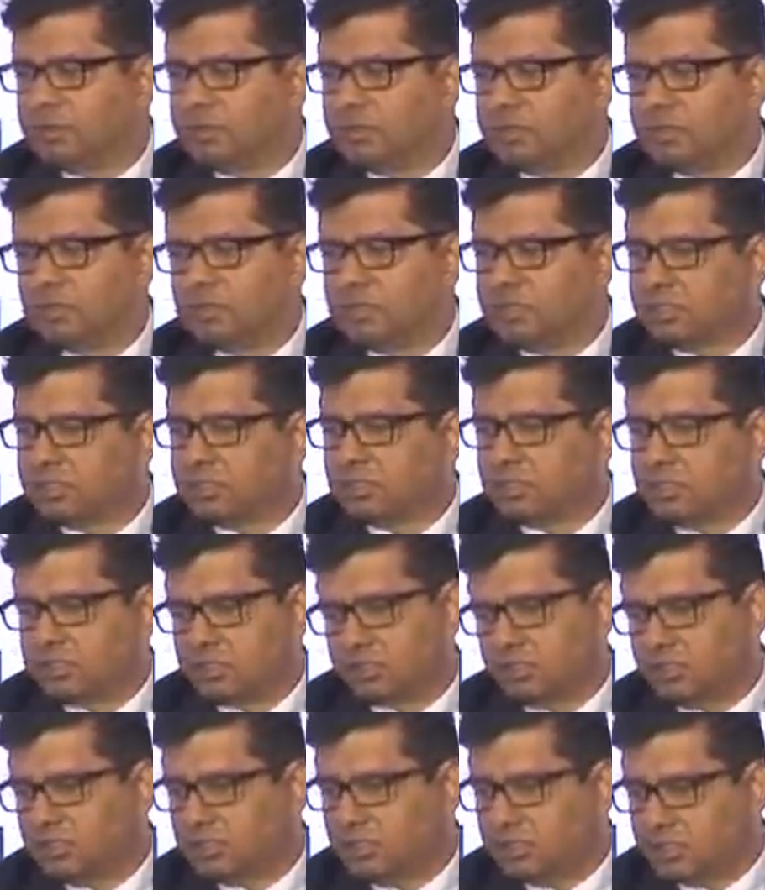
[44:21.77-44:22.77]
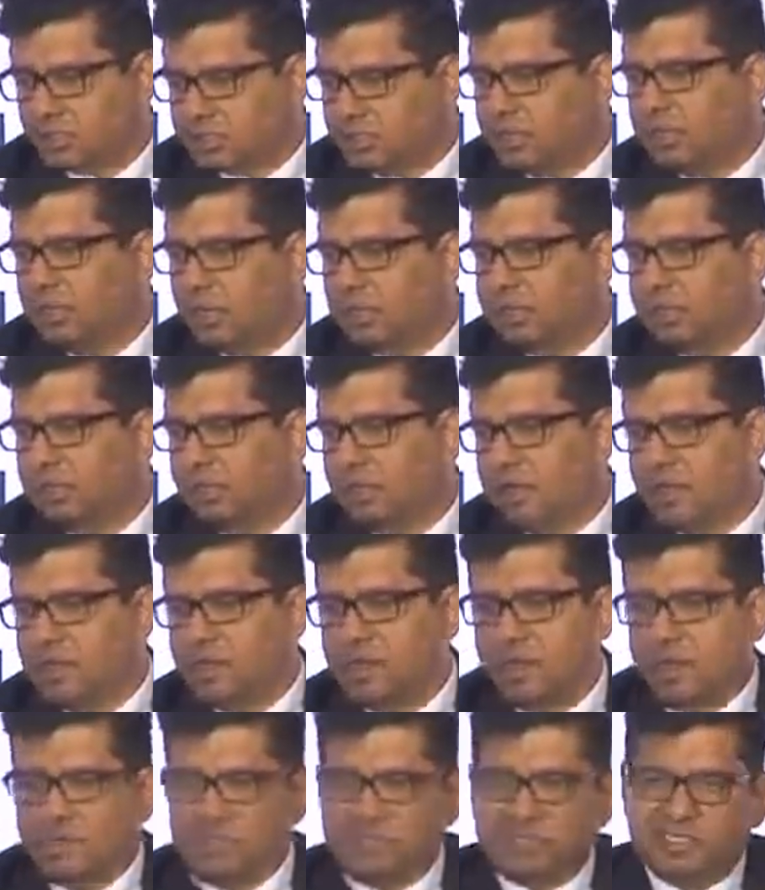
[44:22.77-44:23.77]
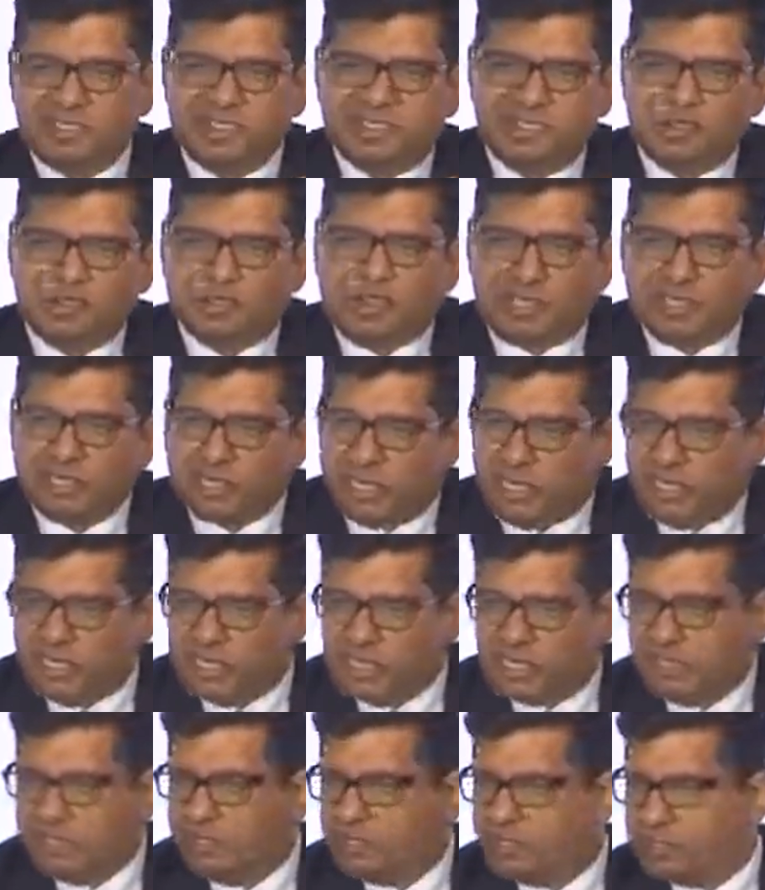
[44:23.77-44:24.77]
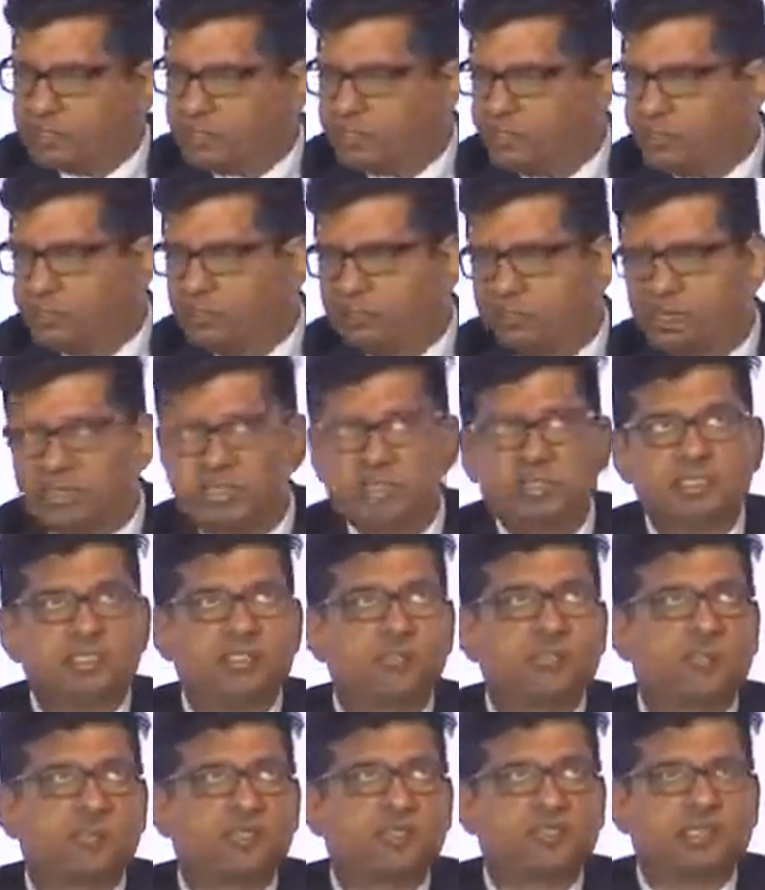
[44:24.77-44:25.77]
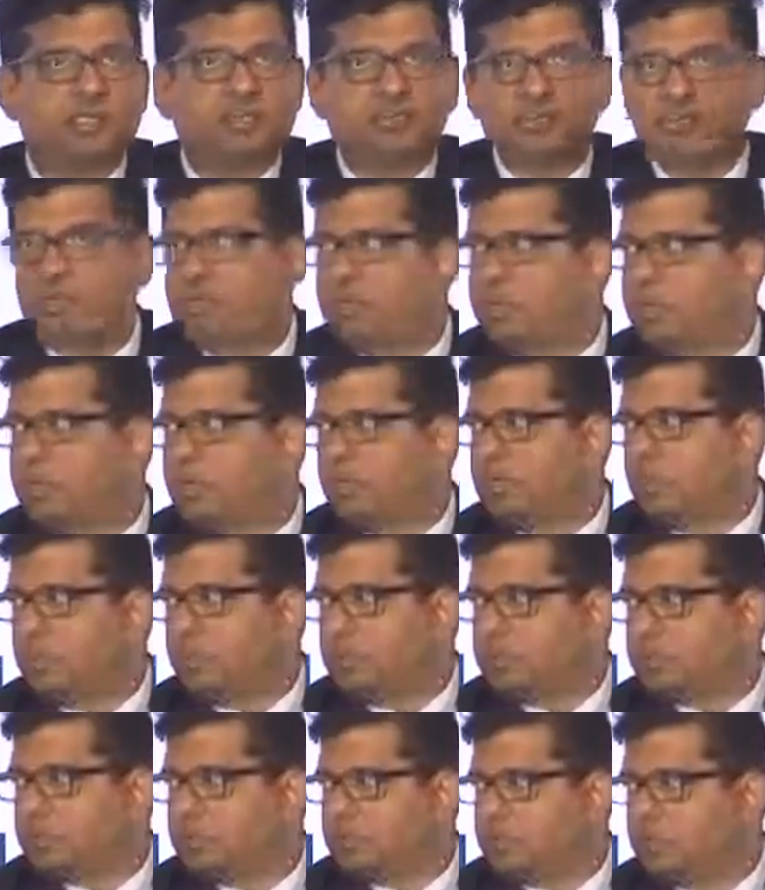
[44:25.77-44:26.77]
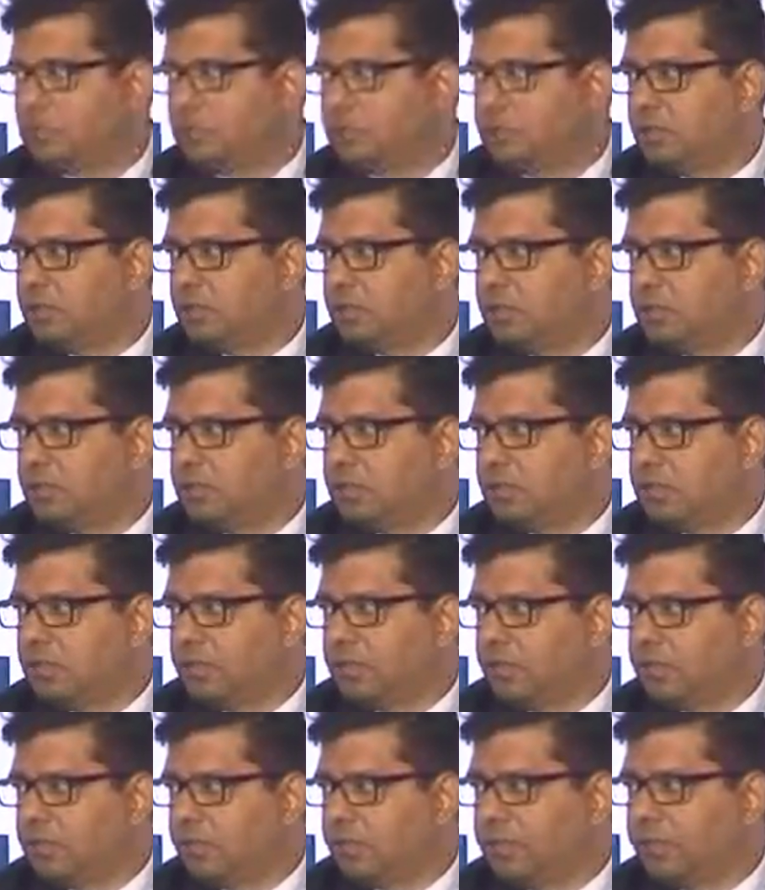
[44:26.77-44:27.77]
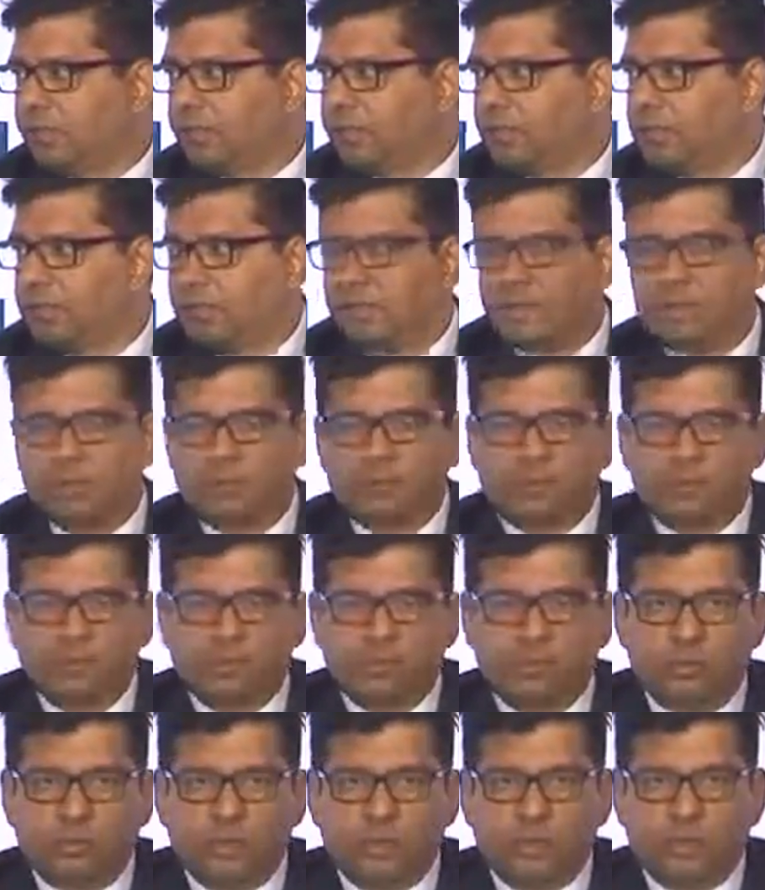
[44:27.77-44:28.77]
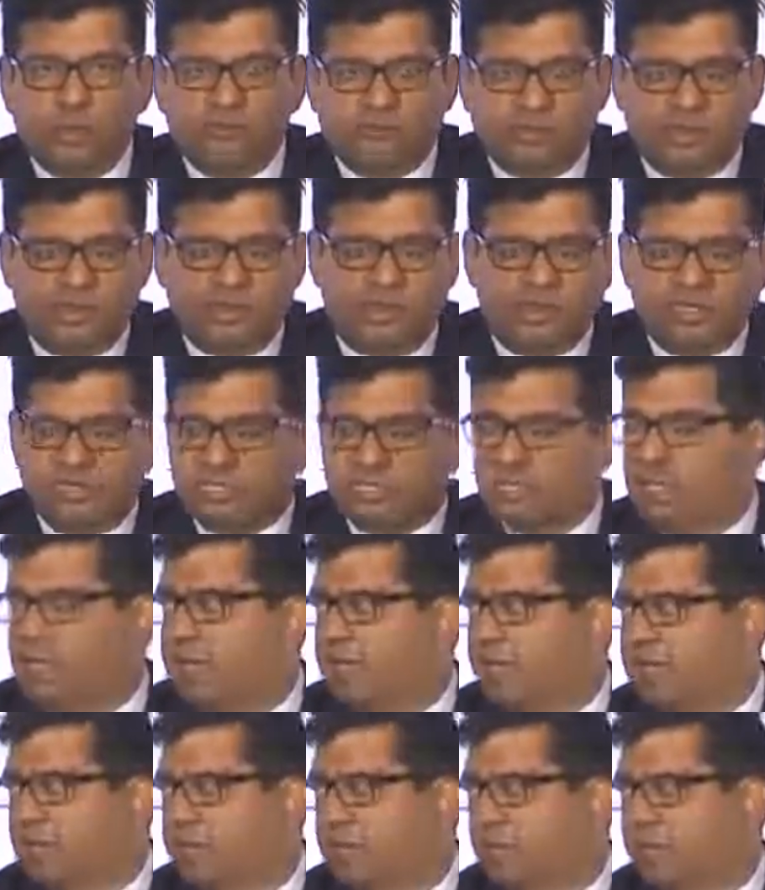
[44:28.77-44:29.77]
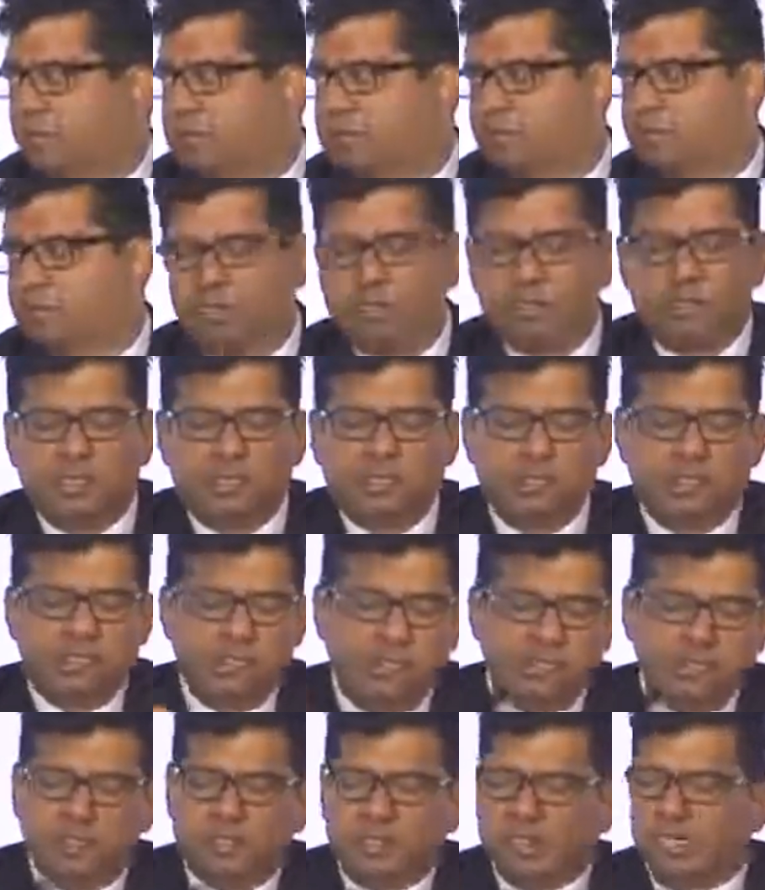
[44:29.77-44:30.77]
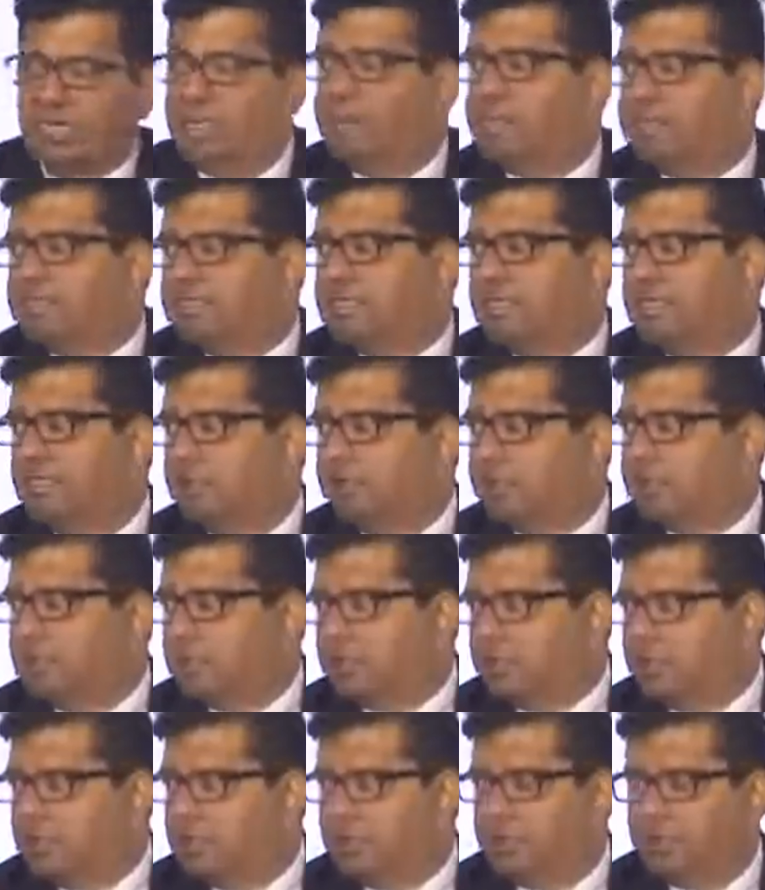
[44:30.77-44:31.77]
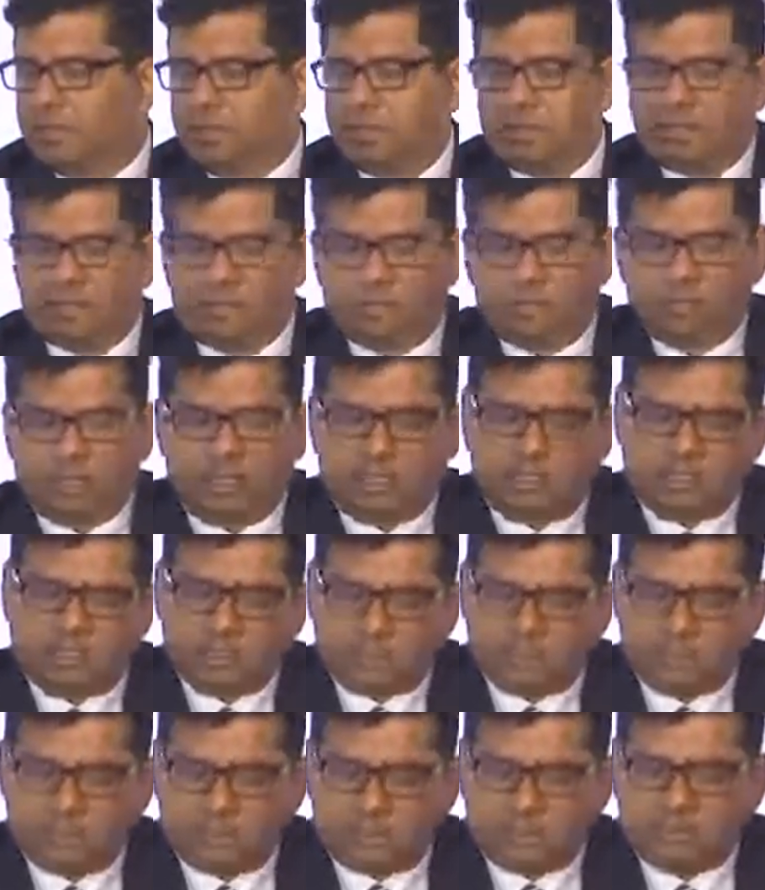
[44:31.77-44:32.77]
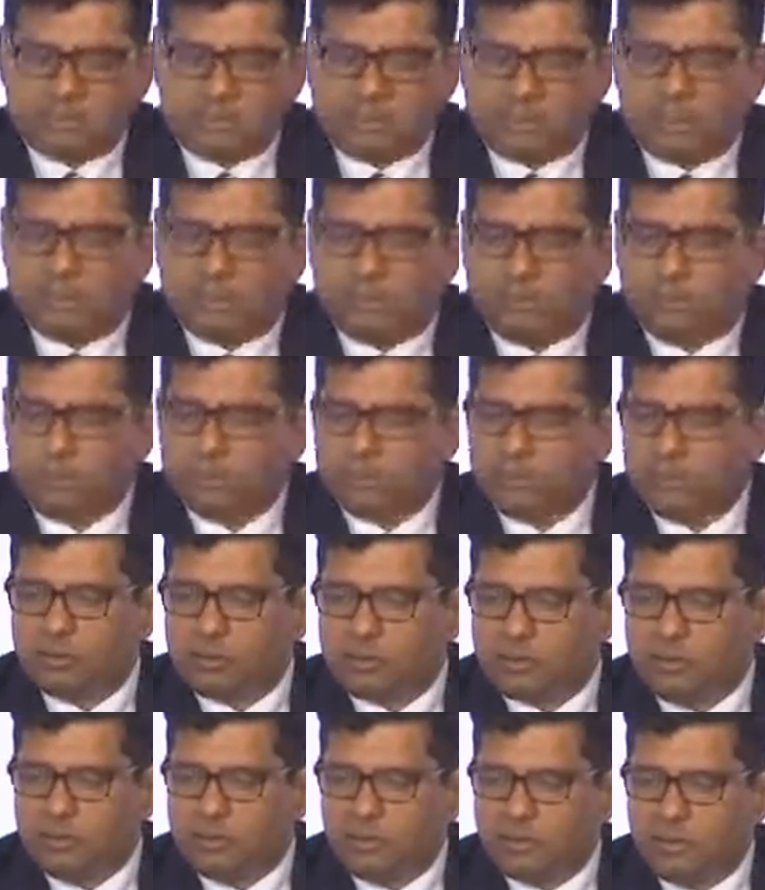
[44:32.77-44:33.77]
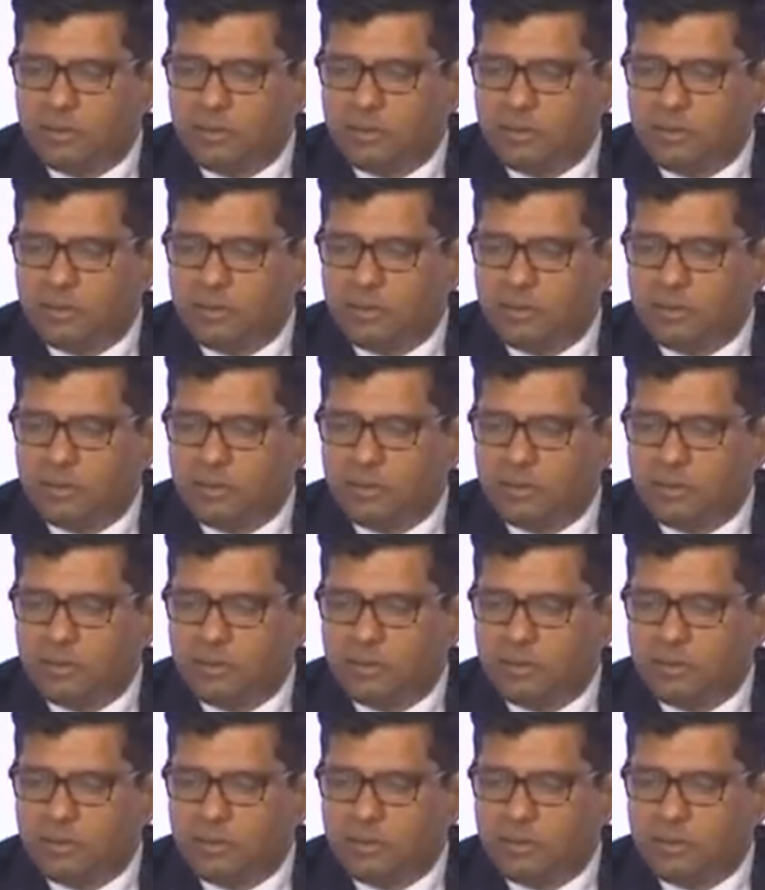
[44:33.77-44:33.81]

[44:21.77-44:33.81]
This will happen. Sure. There's just one guy in the industry who manages what, $70 million, right? And then you have the next guy who's probably 10% of that, right? So there is an opportunity.